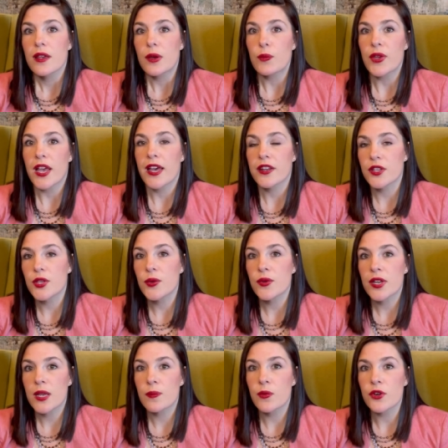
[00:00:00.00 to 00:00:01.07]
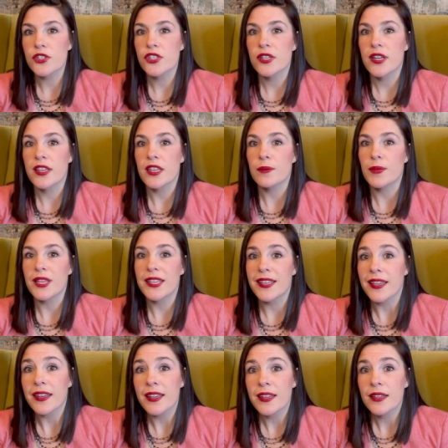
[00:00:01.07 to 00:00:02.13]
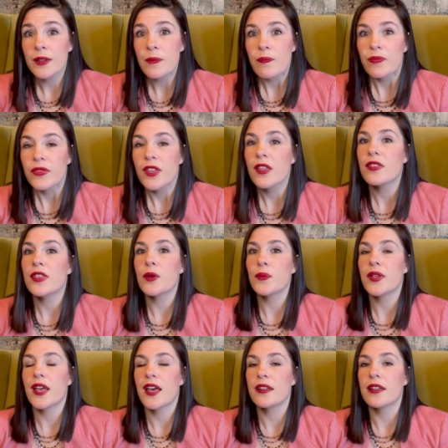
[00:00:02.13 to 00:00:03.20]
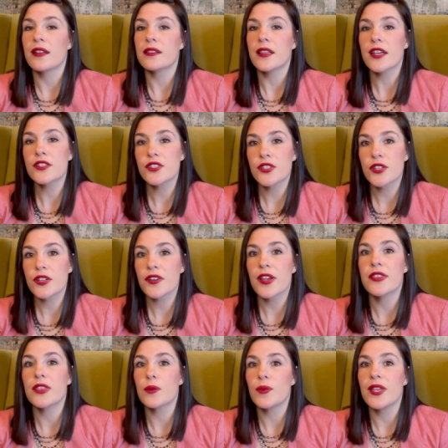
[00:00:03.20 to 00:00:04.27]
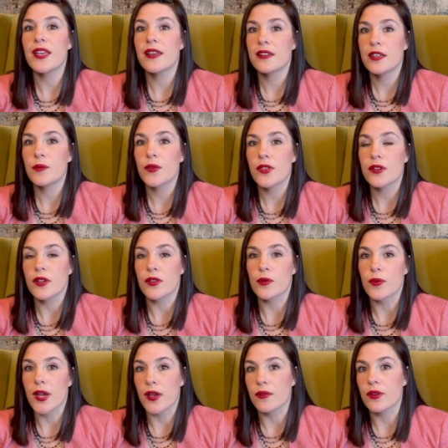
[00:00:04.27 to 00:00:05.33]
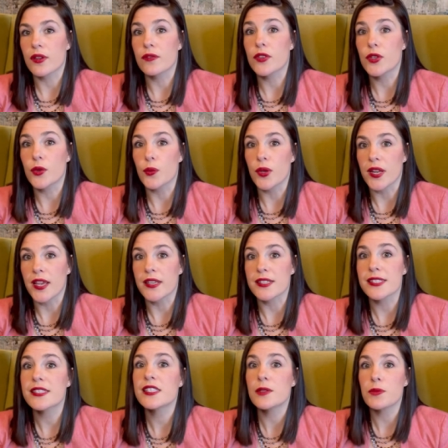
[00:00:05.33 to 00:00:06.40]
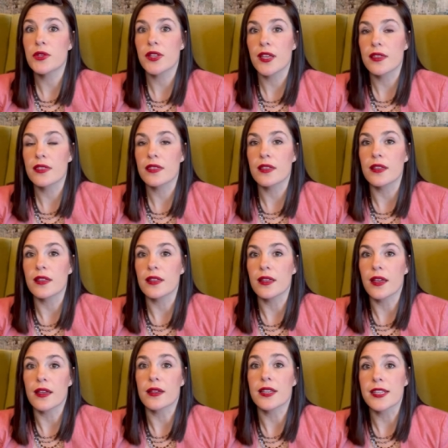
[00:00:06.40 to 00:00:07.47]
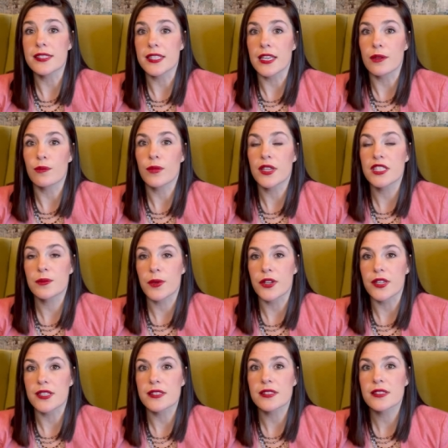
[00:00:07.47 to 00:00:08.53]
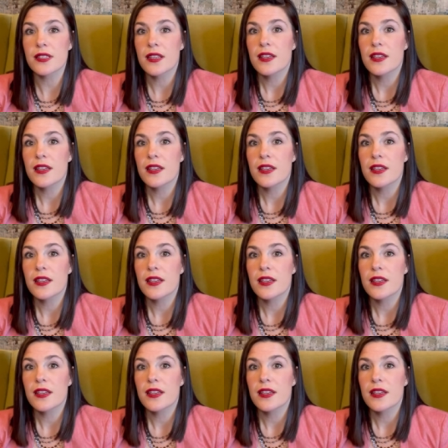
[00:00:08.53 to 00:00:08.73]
We had a Q and A portion in the beginning, then we had a lecture, and then we ended with another round of Q and A to simulate the uh, exam experience.